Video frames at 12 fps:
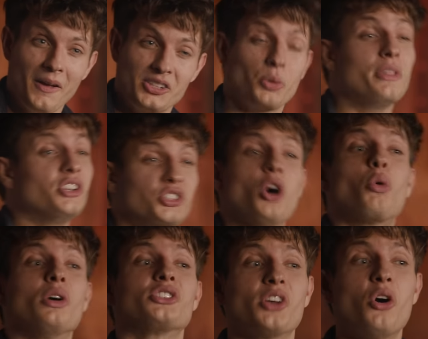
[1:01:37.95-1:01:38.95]
So when the
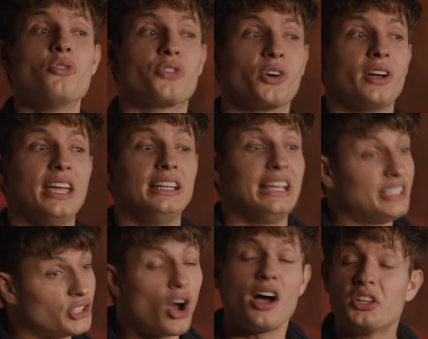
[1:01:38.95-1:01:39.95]
joke was over,
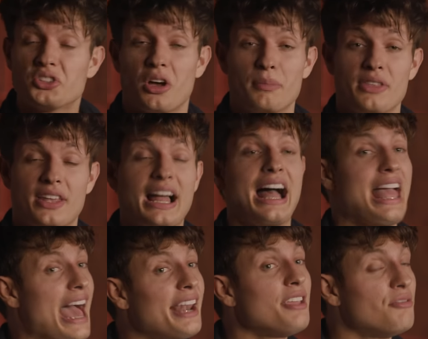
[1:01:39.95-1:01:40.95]
it dawned on me that I
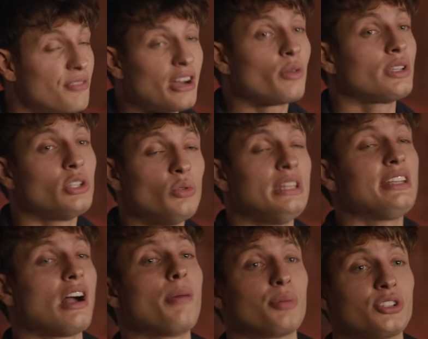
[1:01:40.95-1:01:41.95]
had a very
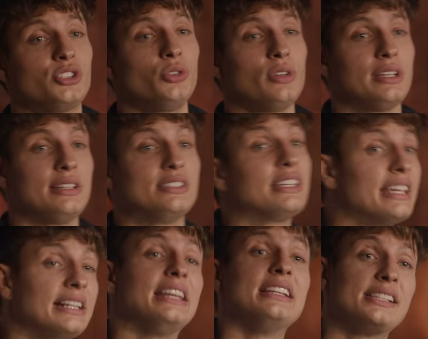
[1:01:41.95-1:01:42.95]
unique opportunity to
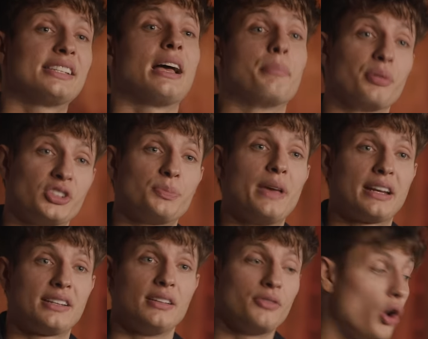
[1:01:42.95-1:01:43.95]
get an inside
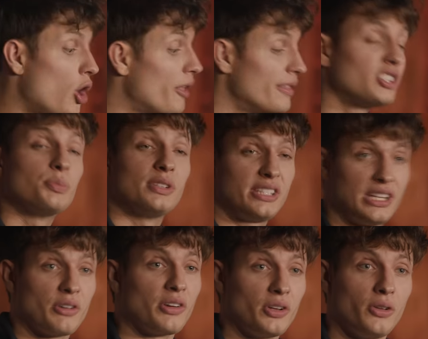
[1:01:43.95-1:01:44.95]
perspective on this
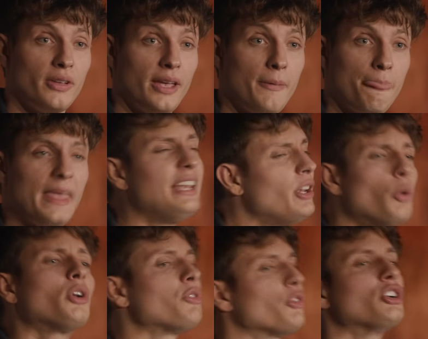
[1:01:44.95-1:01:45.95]
material. And in
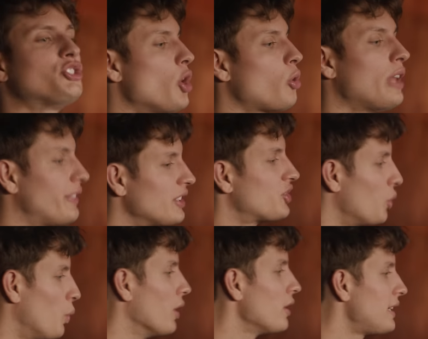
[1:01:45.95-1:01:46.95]
order for a joke like this
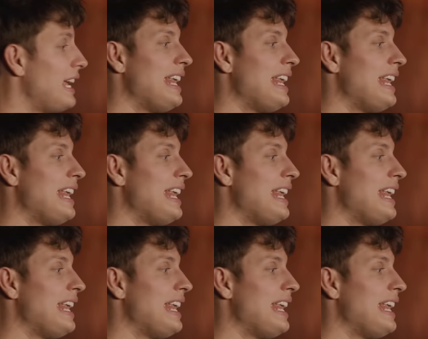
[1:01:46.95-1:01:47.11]
to work,